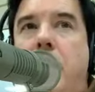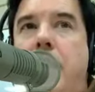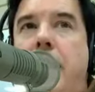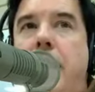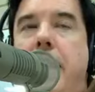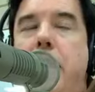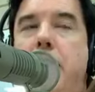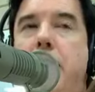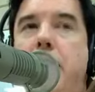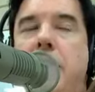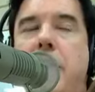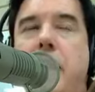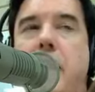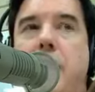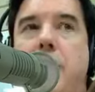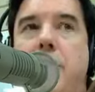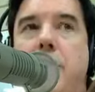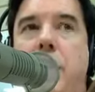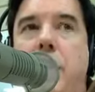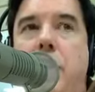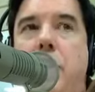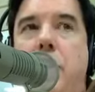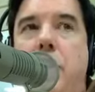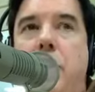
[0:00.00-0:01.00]
Keeps telling
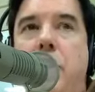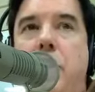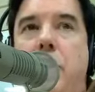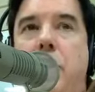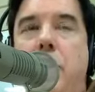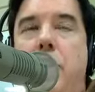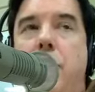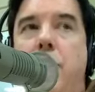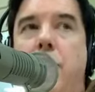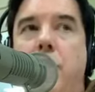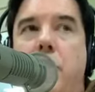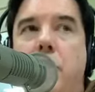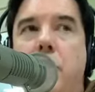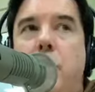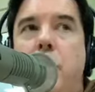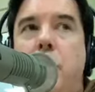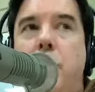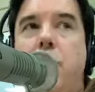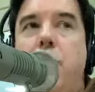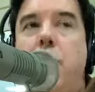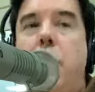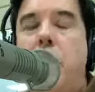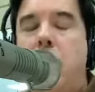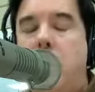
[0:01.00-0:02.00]
me
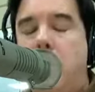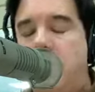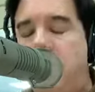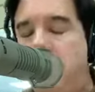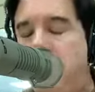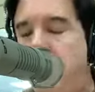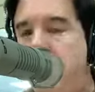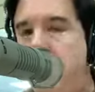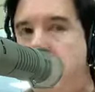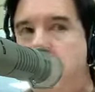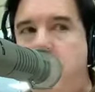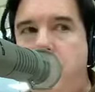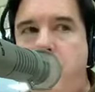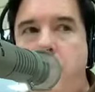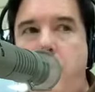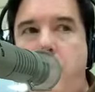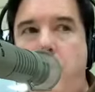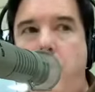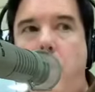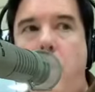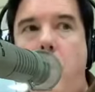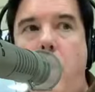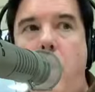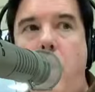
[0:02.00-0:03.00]
your
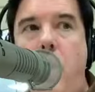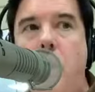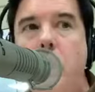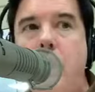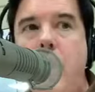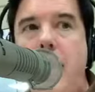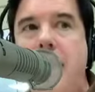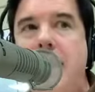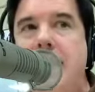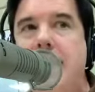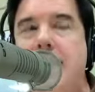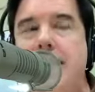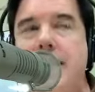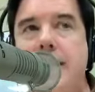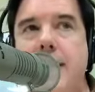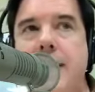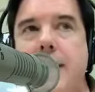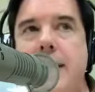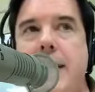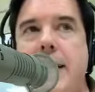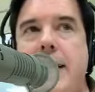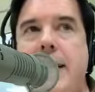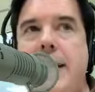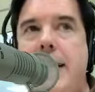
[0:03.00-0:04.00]
whole
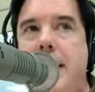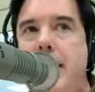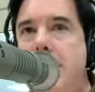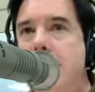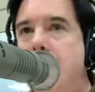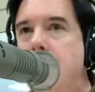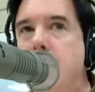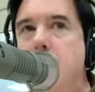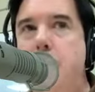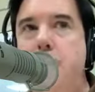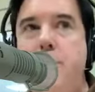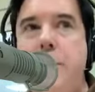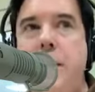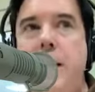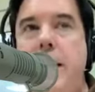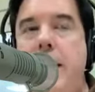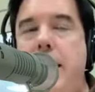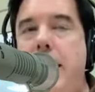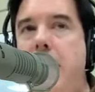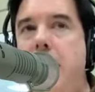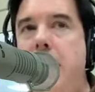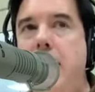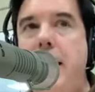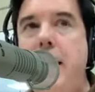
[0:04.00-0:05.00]
essence is a
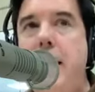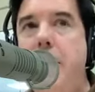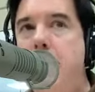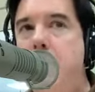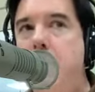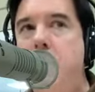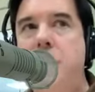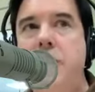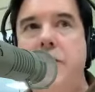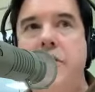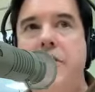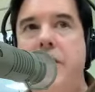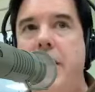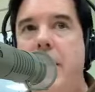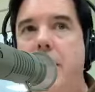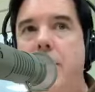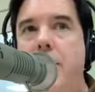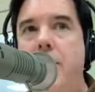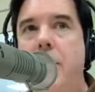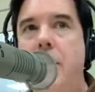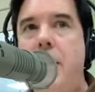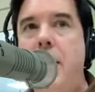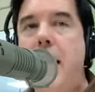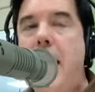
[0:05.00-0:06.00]
spitting image of
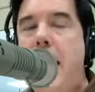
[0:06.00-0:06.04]
him.